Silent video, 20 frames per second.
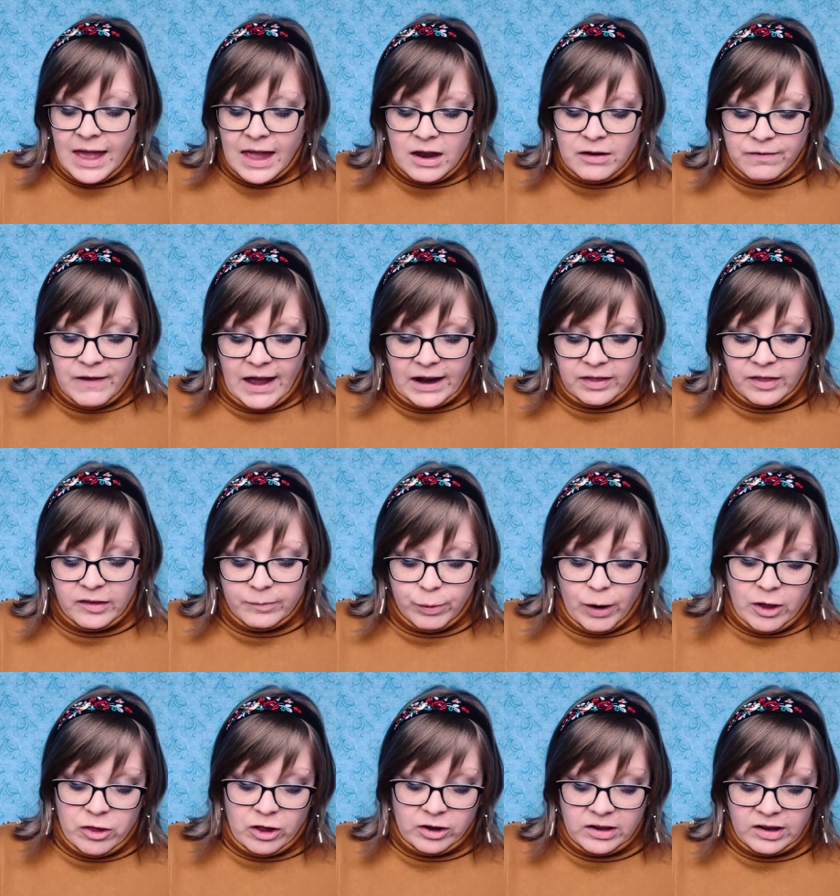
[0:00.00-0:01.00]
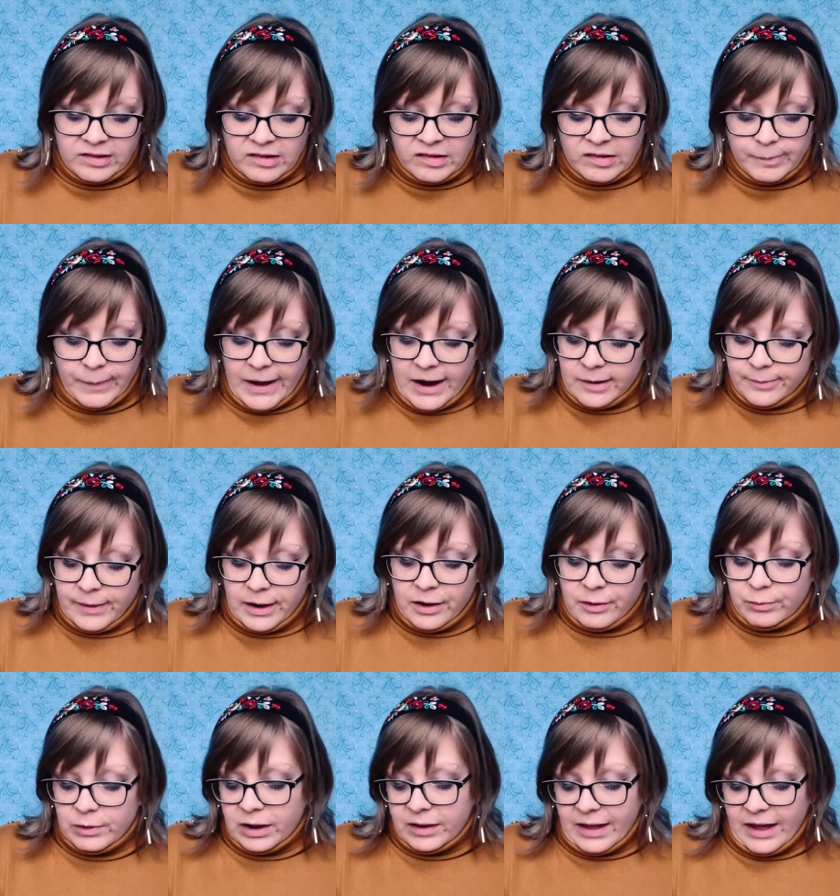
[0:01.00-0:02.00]
In fact, this project is inspired by
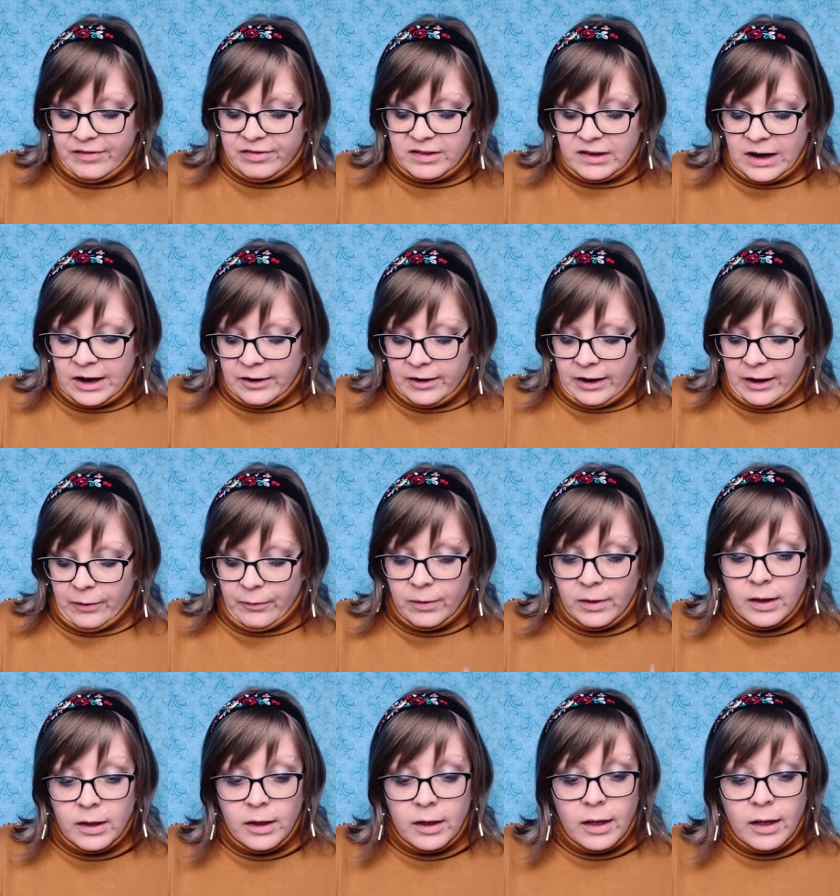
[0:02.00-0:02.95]
a real life scenario.